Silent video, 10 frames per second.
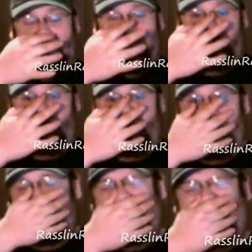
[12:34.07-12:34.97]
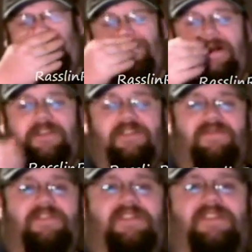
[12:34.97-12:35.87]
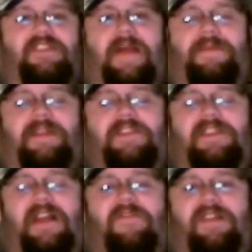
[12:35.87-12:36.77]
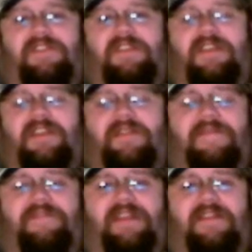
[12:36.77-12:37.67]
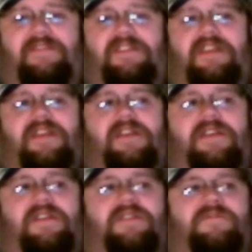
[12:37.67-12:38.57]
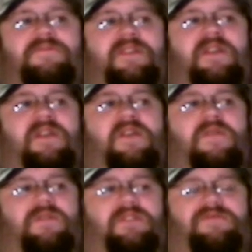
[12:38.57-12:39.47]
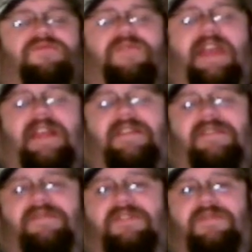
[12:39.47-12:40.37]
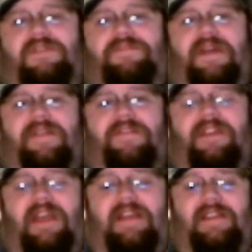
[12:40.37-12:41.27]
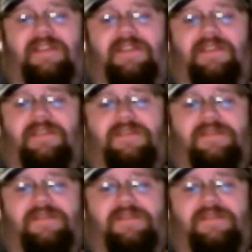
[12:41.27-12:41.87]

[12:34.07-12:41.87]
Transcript: didn't know about so much was the Japanese style wrestling and everything else. Was great. So much better in the 90s.